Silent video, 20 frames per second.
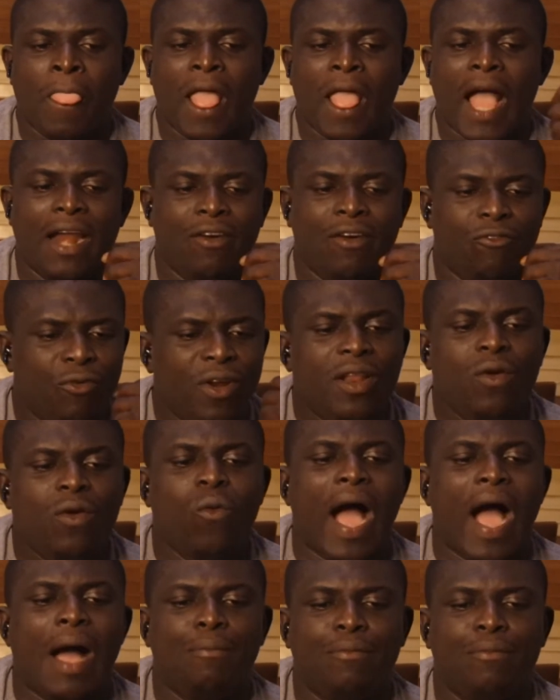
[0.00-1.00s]
And really,
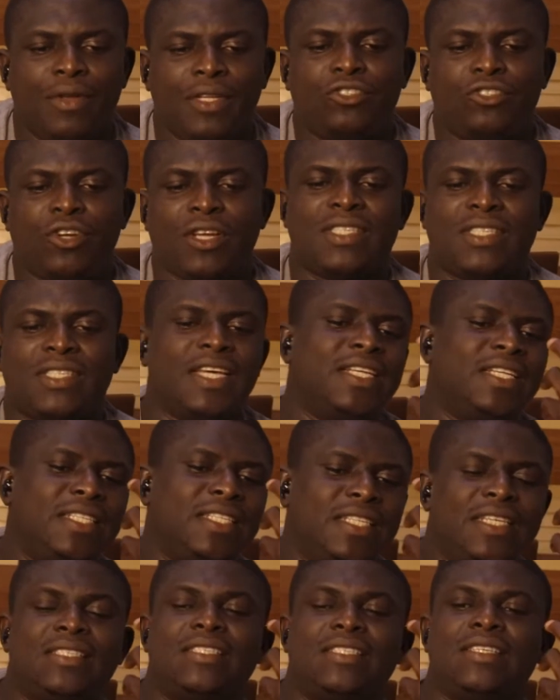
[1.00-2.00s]
why I'm interested in
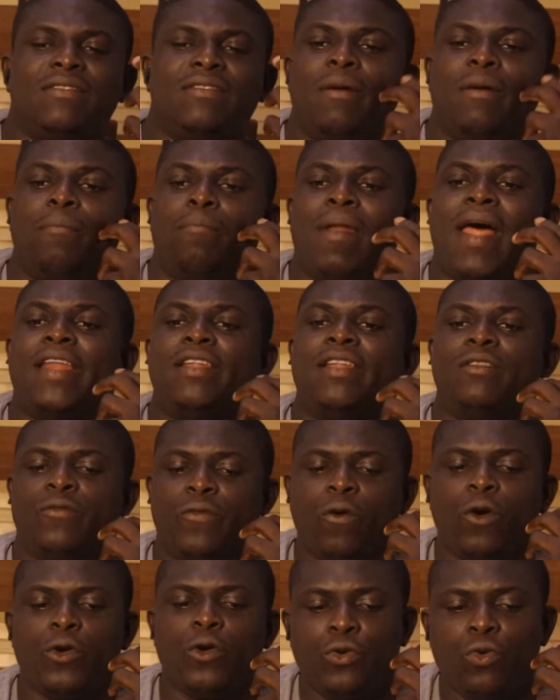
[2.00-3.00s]
this event planning
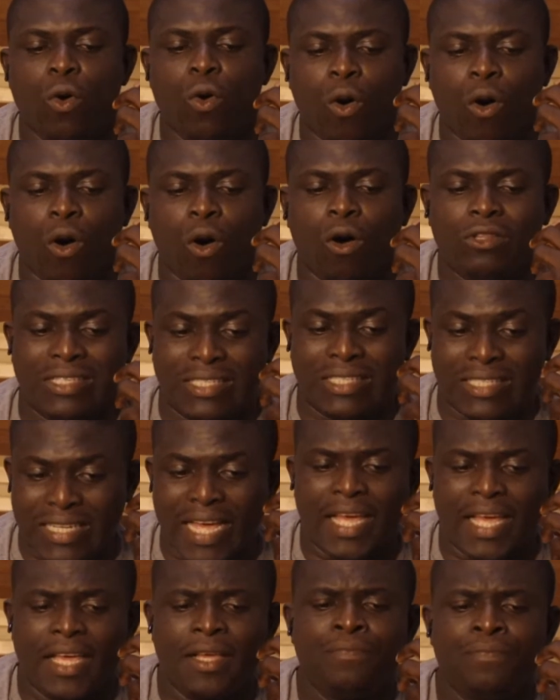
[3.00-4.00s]
for you all
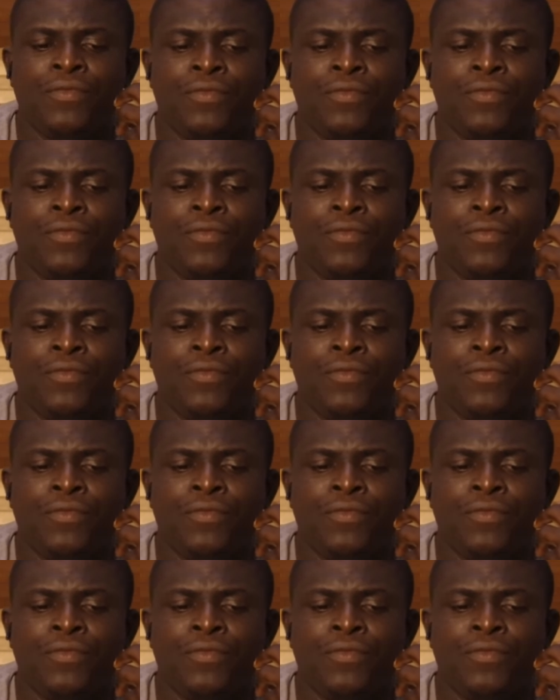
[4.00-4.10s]
today